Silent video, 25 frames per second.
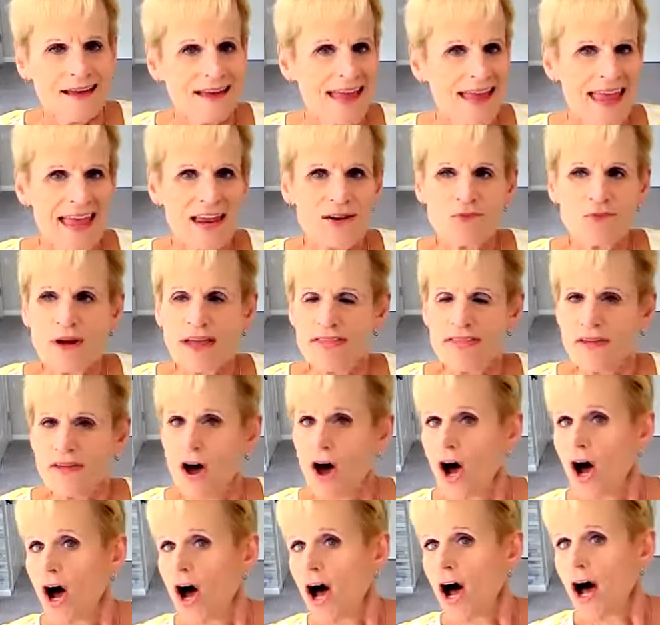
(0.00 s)
And with
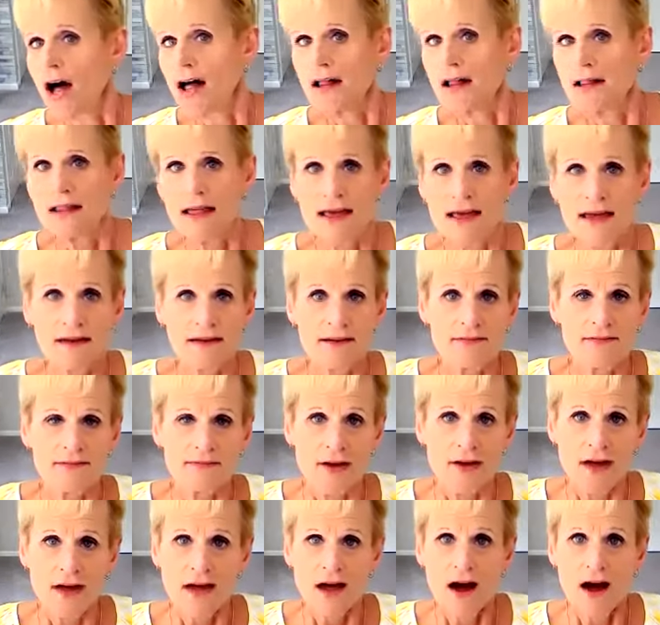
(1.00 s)
all of
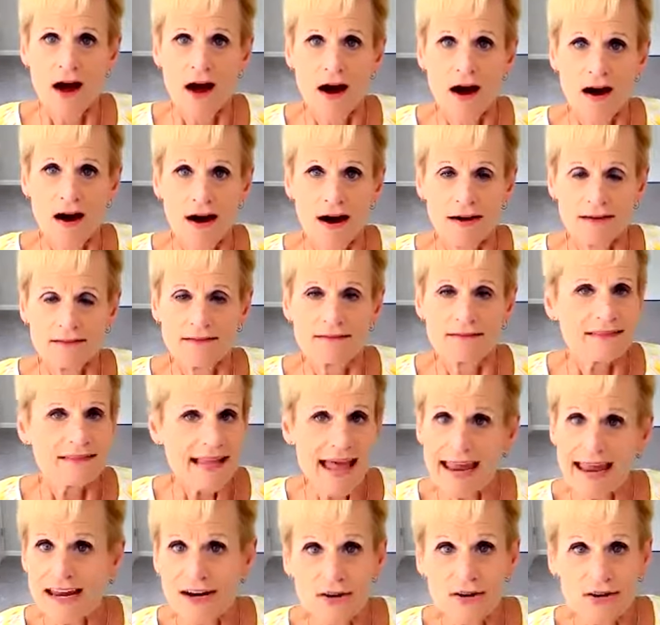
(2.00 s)
our
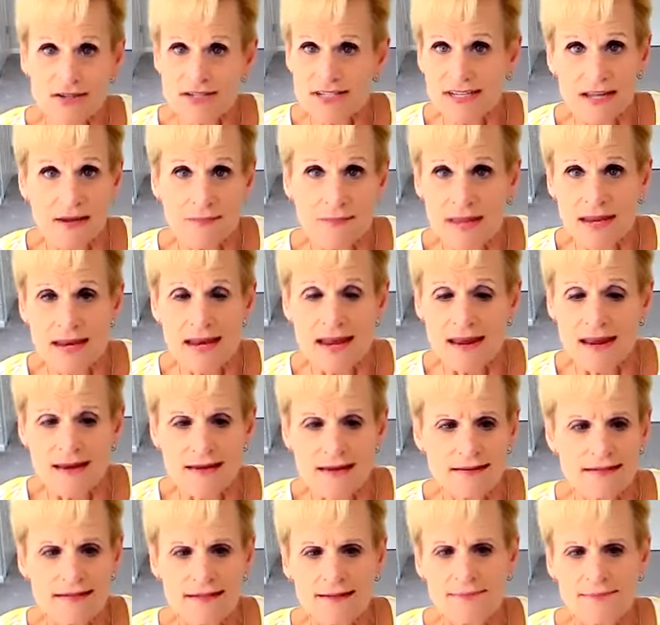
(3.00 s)
layered
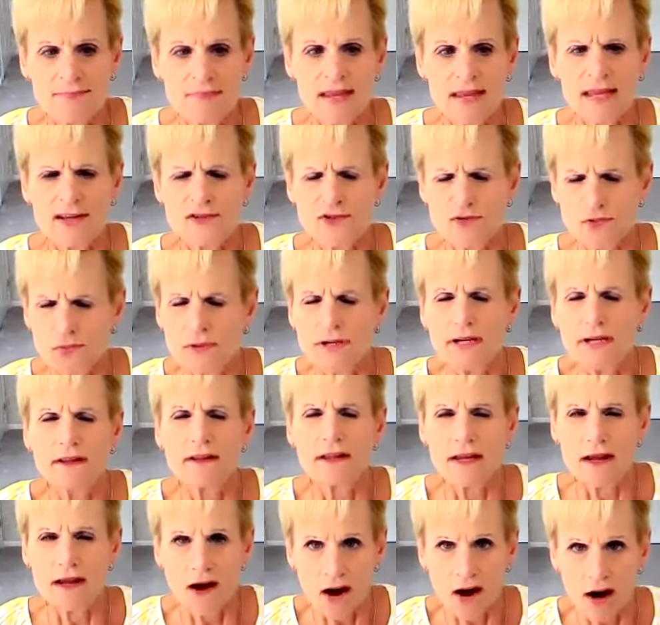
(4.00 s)
committees, it's
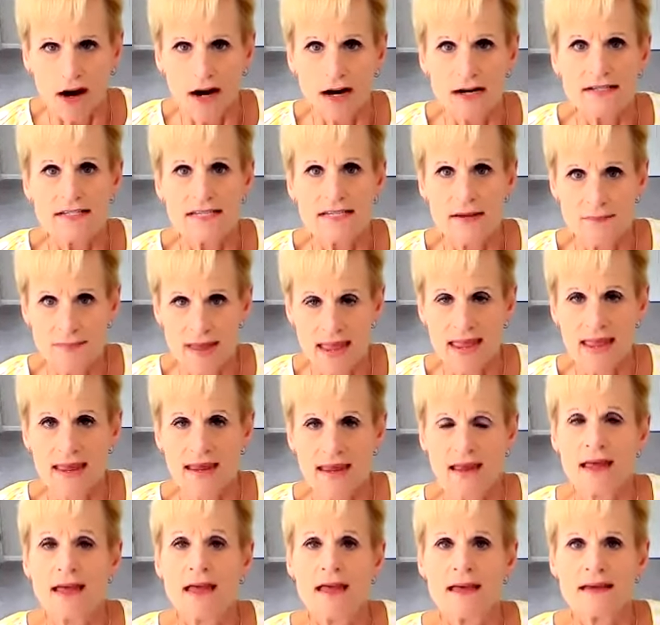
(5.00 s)
really hard to
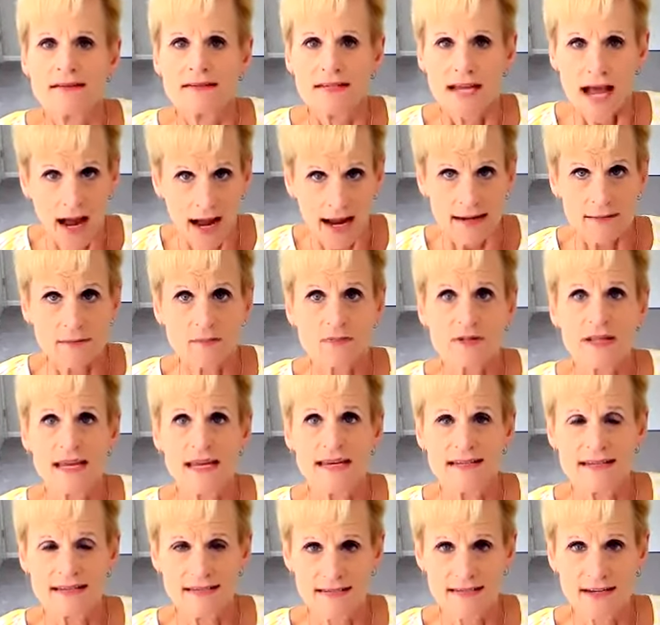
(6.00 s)
make
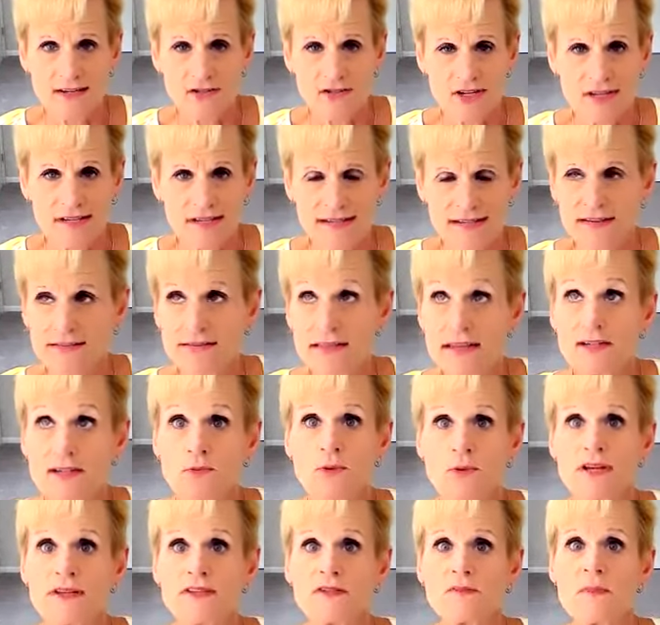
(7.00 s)
timely decisions. And this
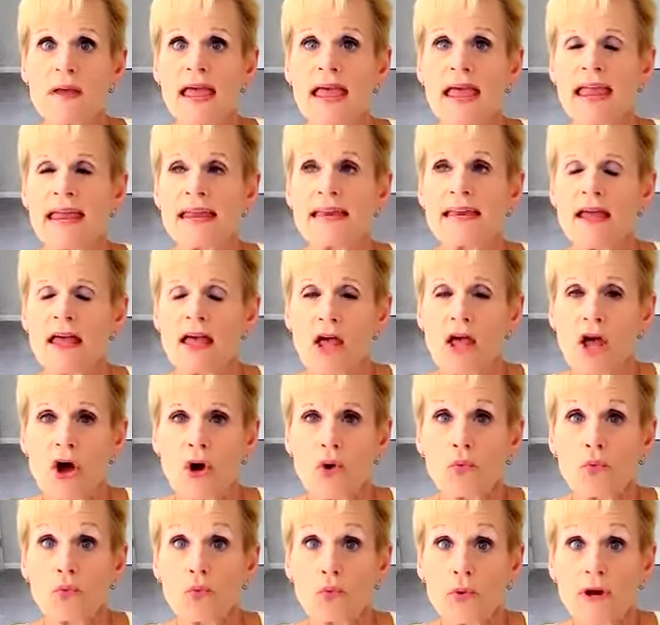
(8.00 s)
was made
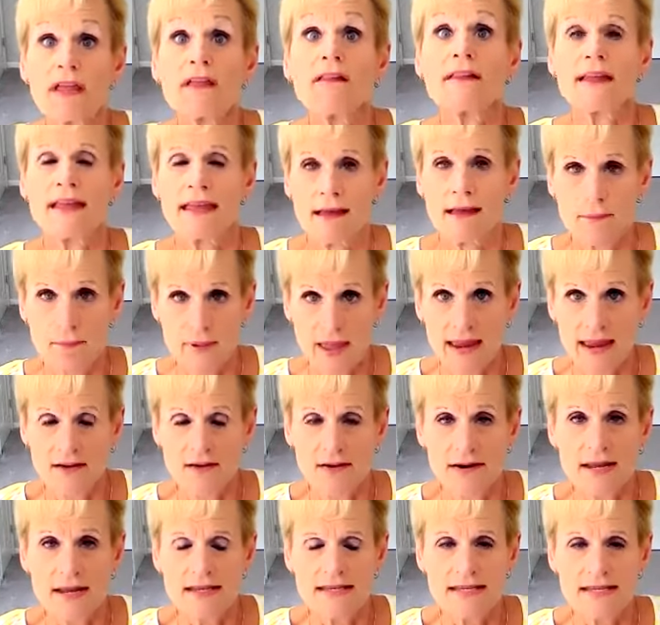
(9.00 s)
really
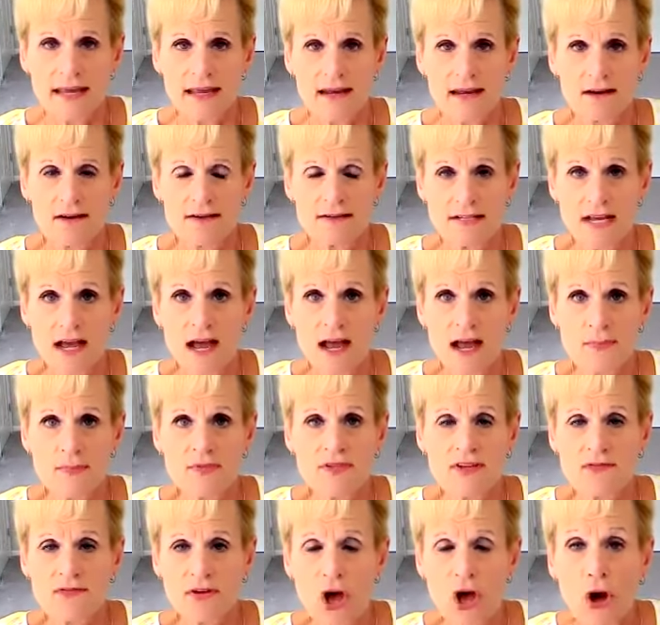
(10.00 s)
apparent in our times
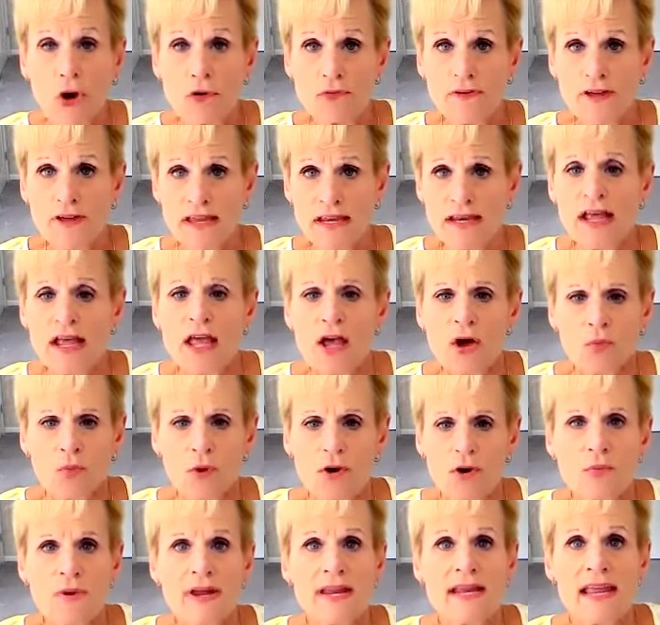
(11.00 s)
of COVID
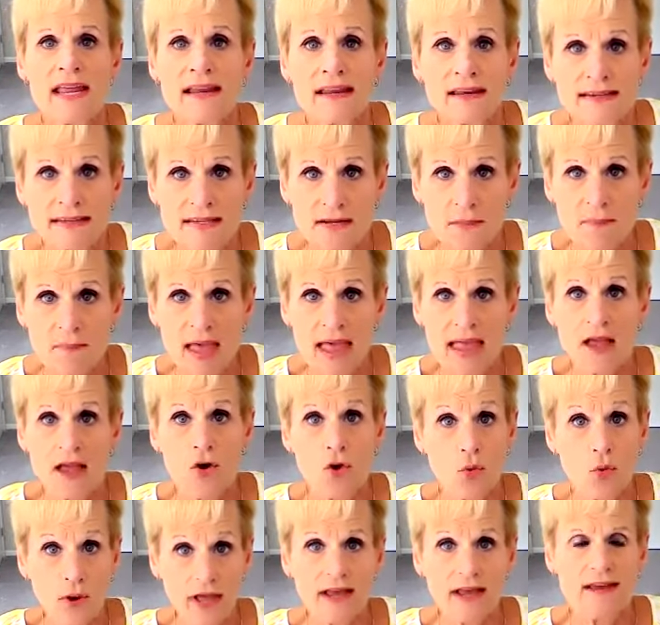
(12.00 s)
when we needed to make
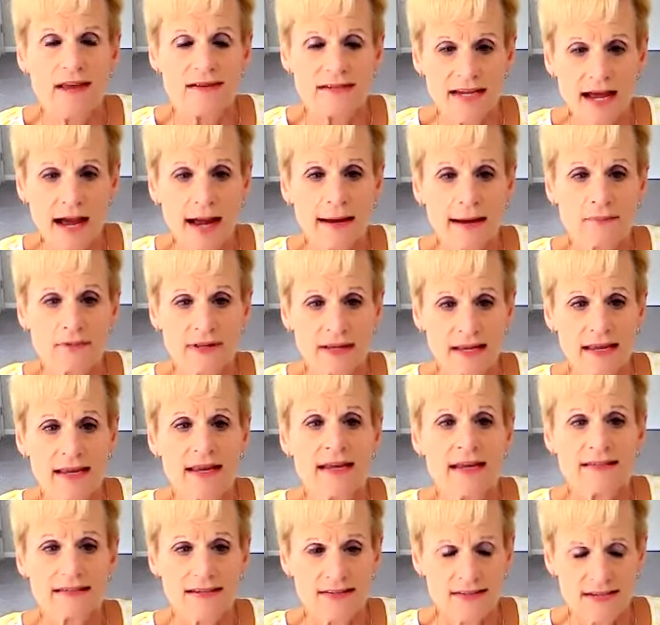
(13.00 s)
quick and timely
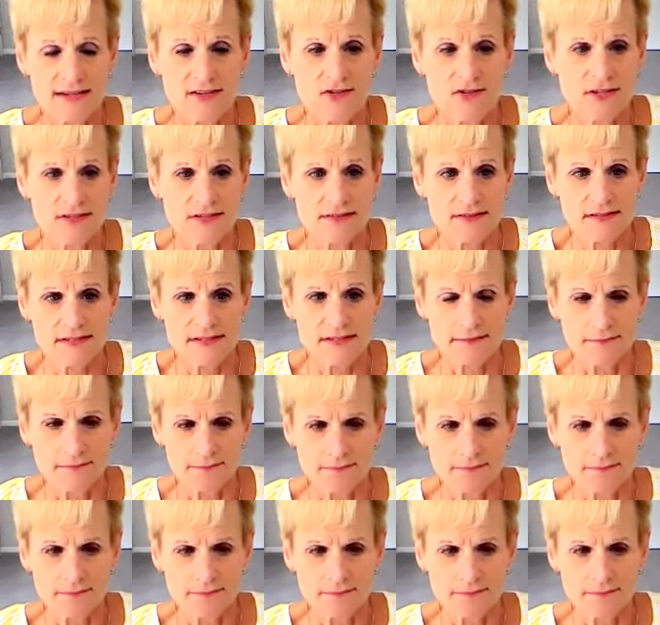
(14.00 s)
decisions.